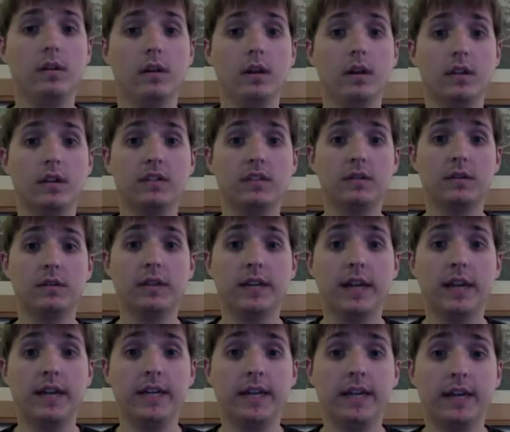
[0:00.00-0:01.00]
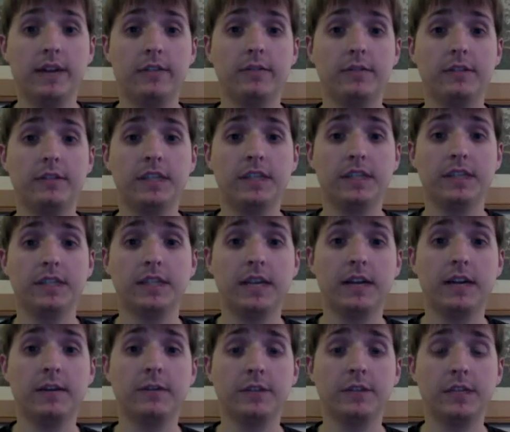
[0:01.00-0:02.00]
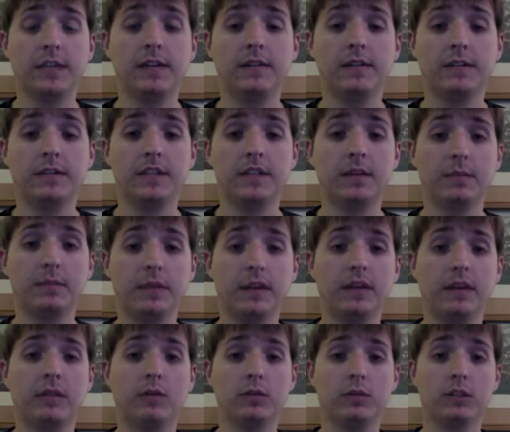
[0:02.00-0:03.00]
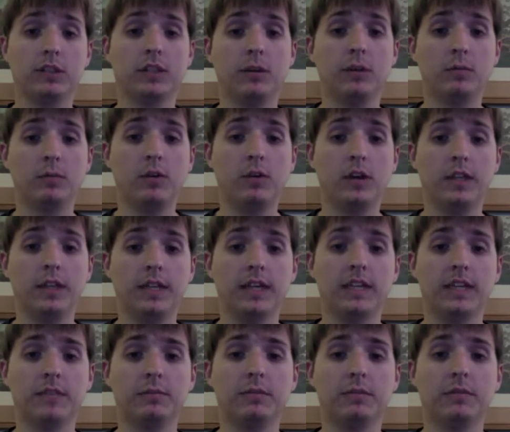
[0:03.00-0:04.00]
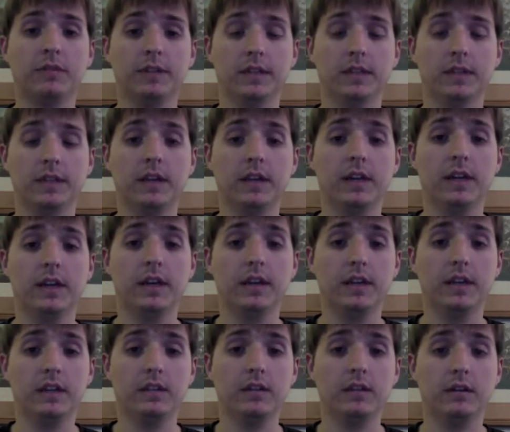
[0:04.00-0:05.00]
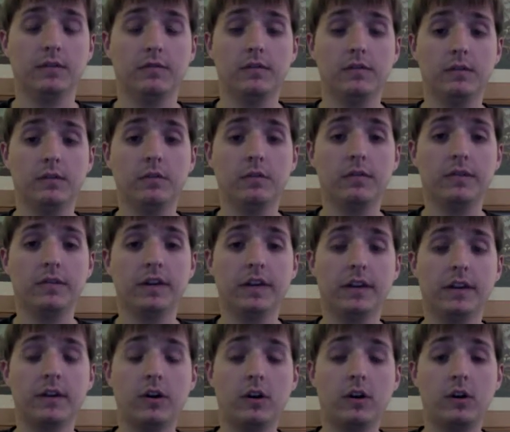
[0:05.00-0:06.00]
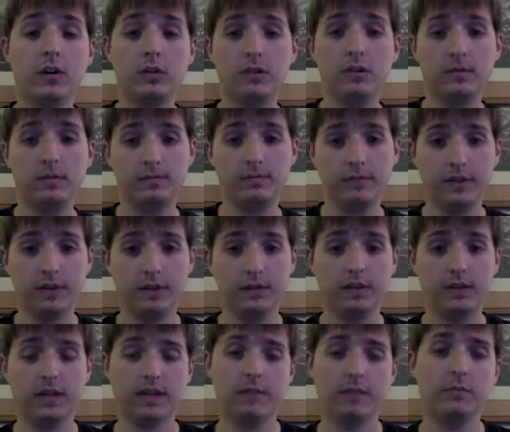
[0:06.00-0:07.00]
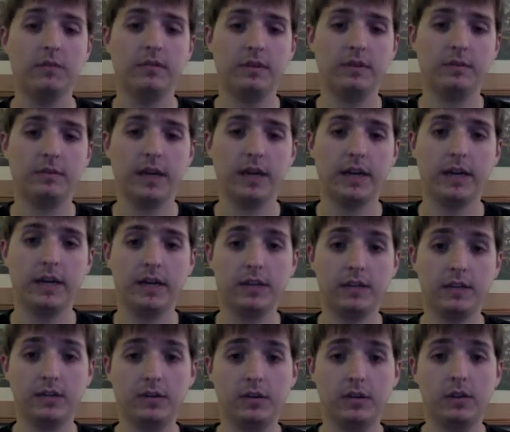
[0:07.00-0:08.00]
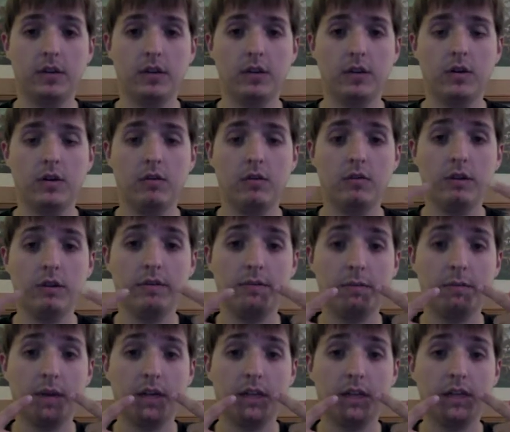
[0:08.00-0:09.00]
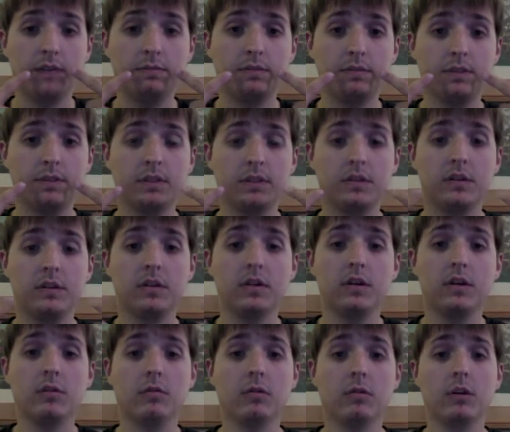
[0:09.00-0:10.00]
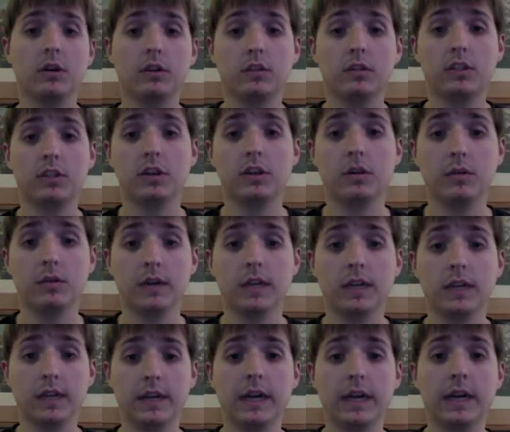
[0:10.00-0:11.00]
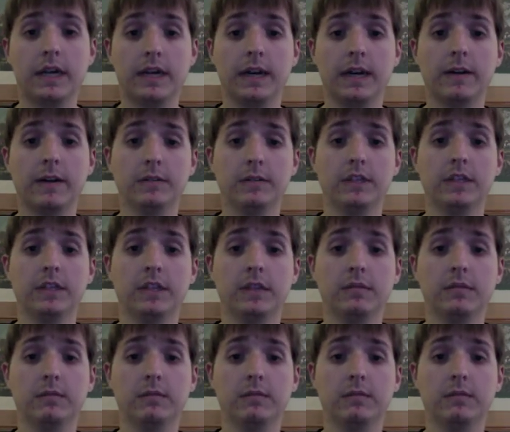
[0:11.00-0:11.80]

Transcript: So kinetic energy is energy of something or someone that is moving. So if we're moving at all, like I'm moving my hands or even my lips, we're all showing kinetic energy.